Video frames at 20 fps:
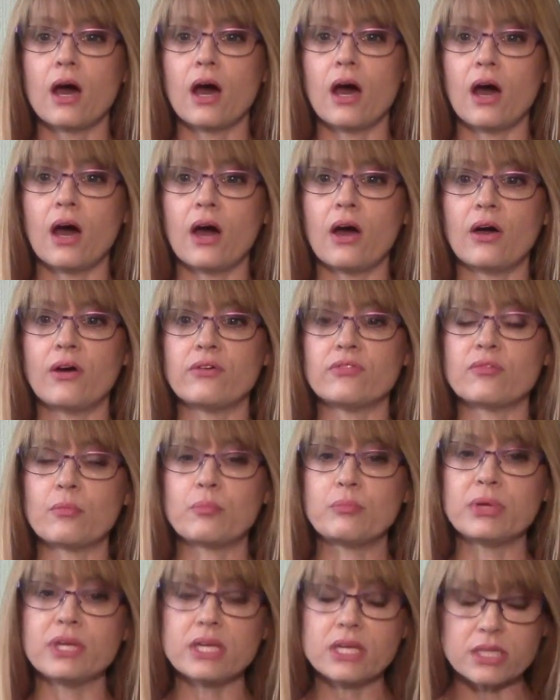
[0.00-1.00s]

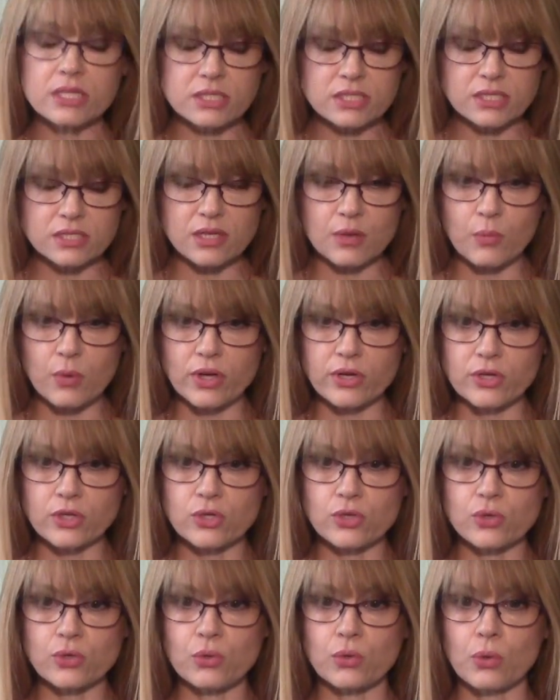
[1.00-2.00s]
of being someone
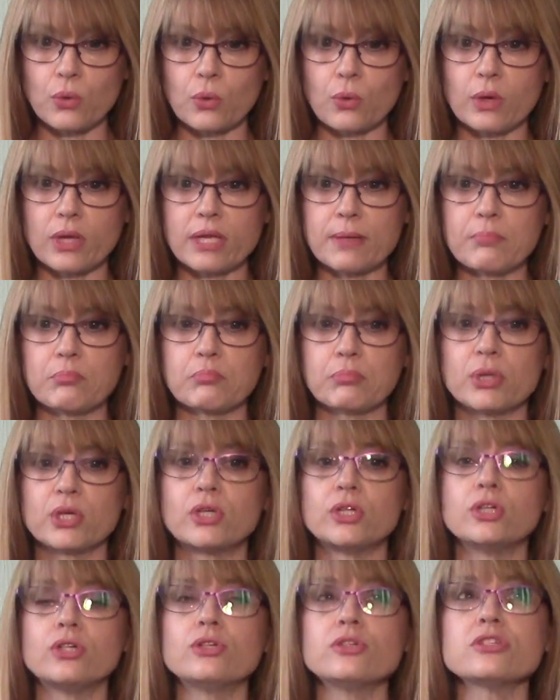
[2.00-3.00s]
who
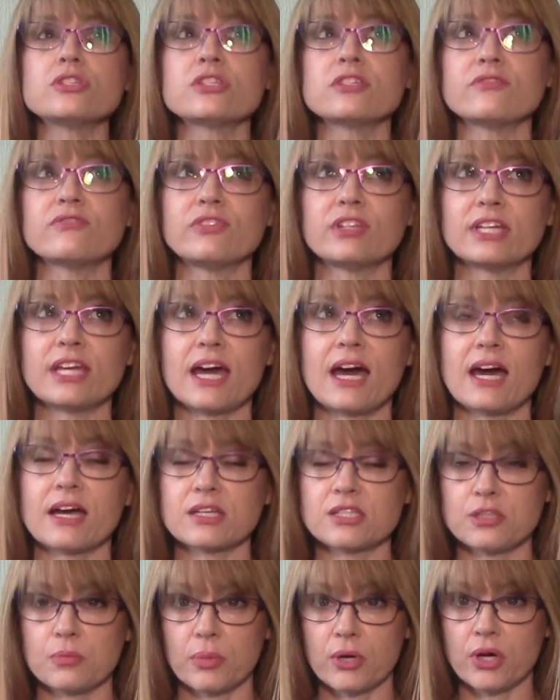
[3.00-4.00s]
impulsively
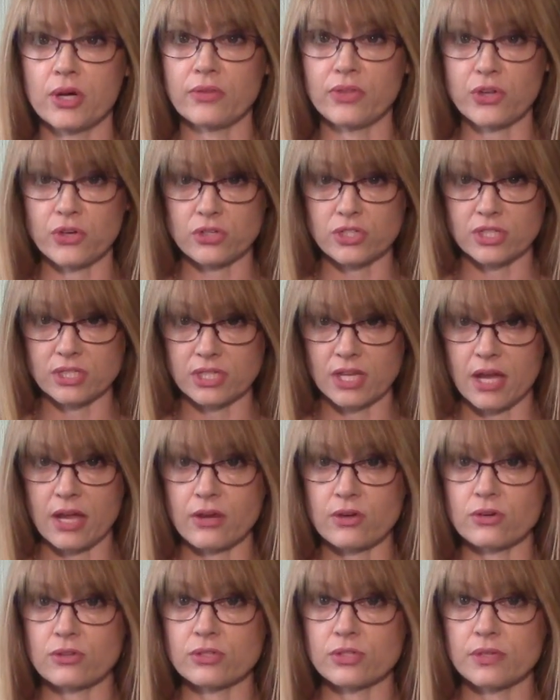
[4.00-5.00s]
acts upon their
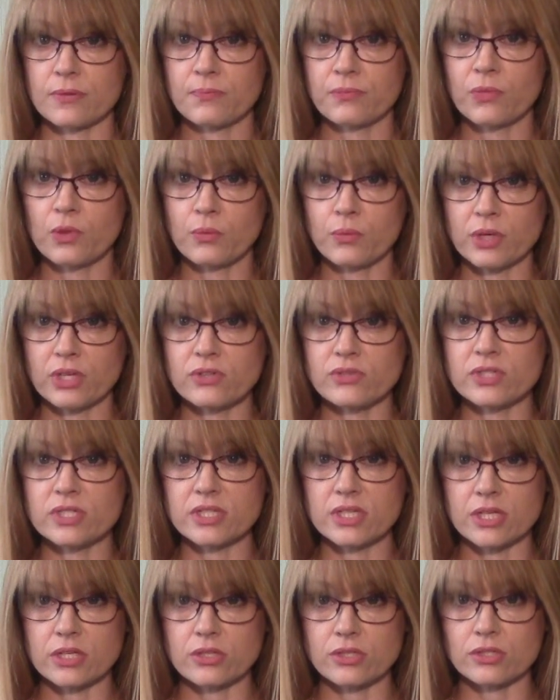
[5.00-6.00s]
desires. When you
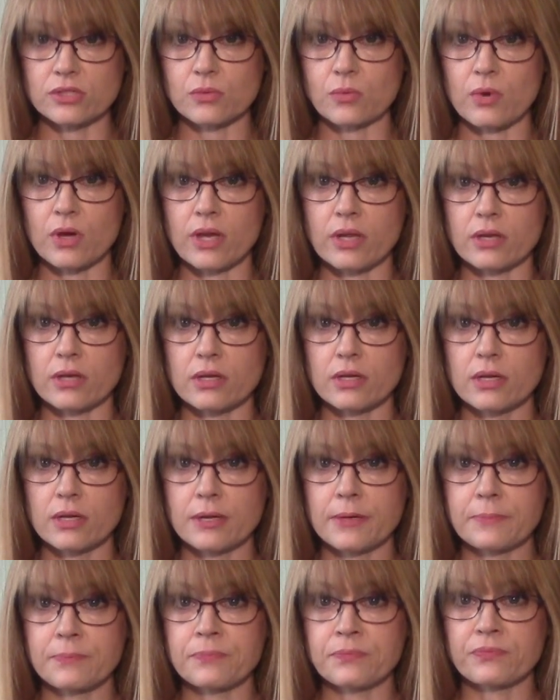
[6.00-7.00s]
see this one
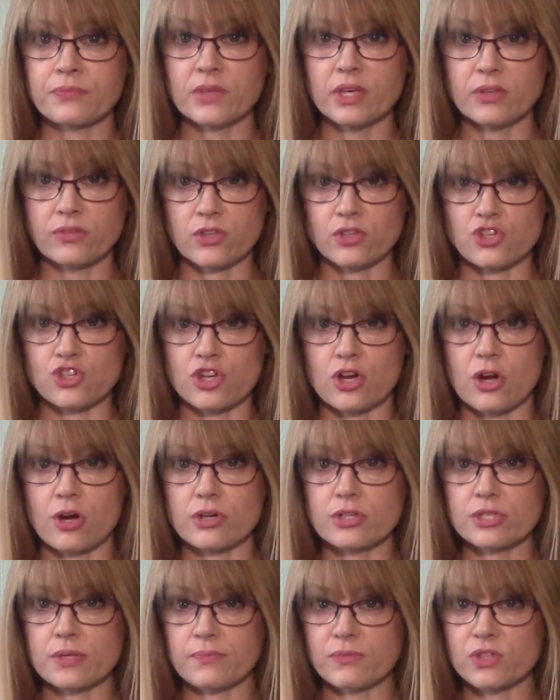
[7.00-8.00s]
in the
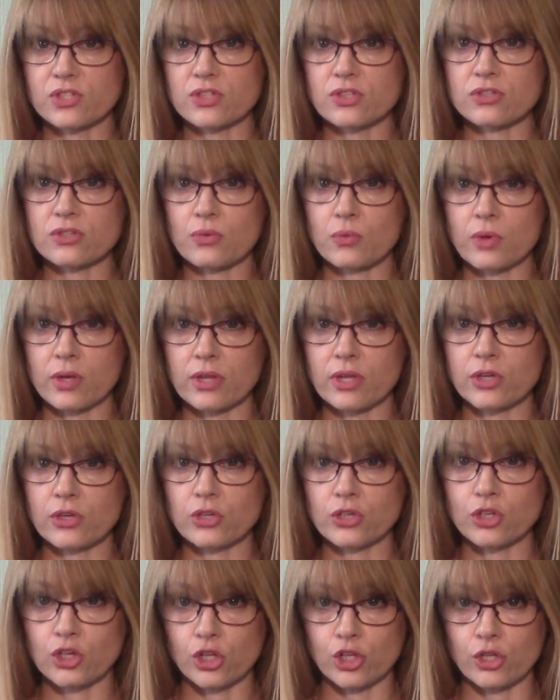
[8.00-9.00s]
chart, this is a really
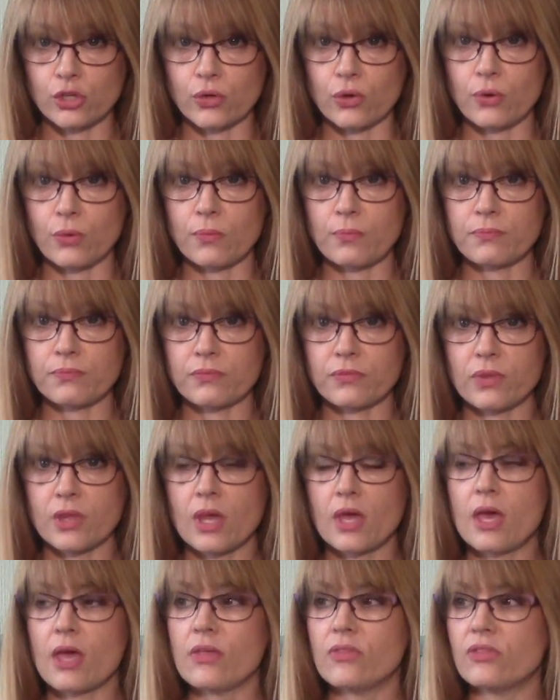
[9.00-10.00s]
good clue
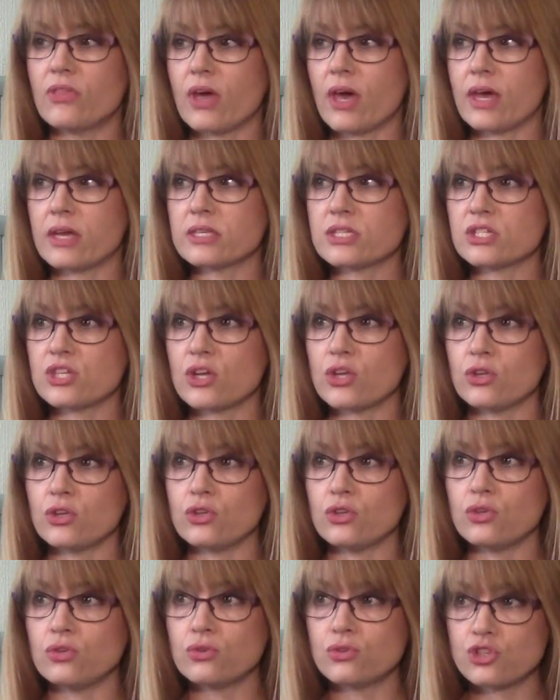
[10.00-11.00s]
that
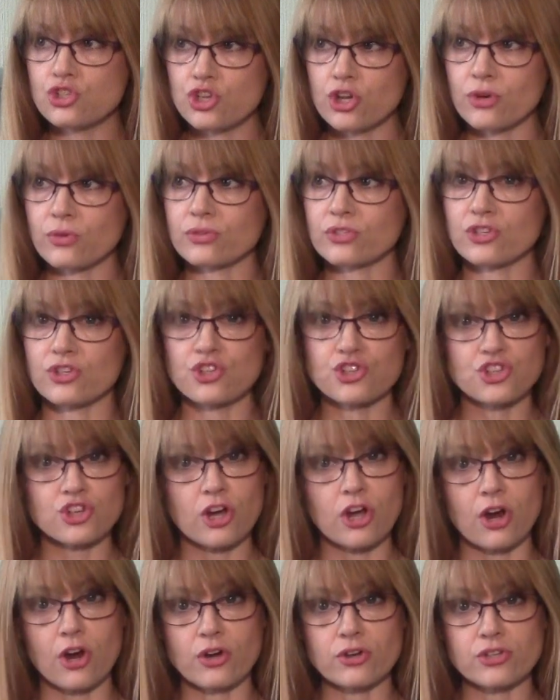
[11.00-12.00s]
you chose a
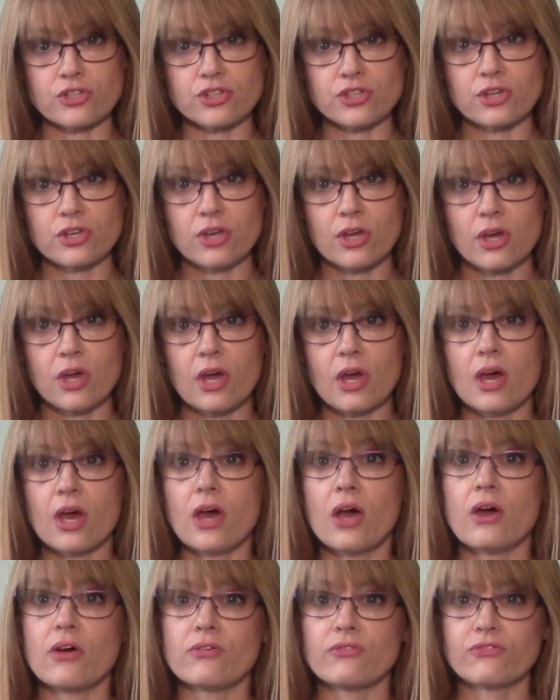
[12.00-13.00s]
chart
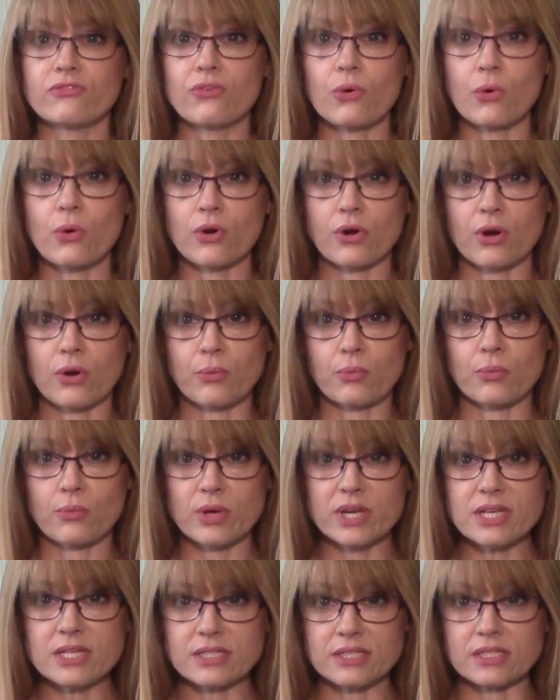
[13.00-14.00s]
for a
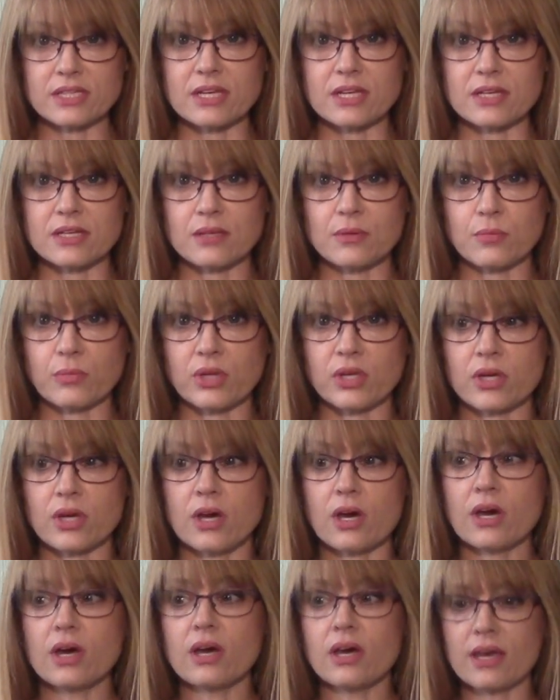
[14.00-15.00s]
reason,
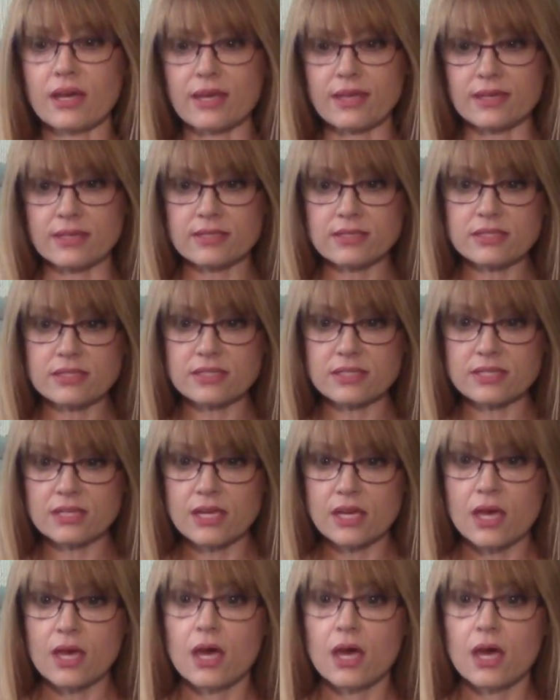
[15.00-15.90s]
because